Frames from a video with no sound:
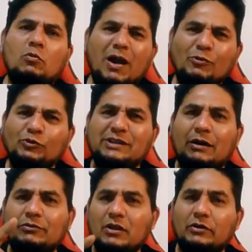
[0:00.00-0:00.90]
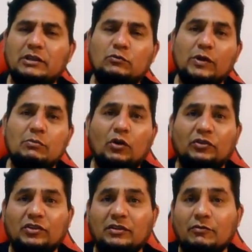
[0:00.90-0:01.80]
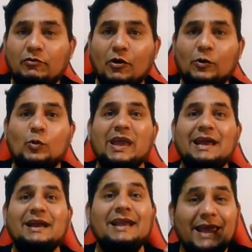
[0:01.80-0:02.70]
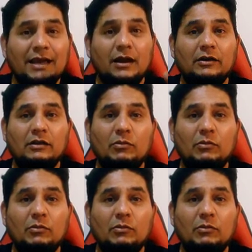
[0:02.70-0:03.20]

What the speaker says: Once downloaded Winbox 64, we click on the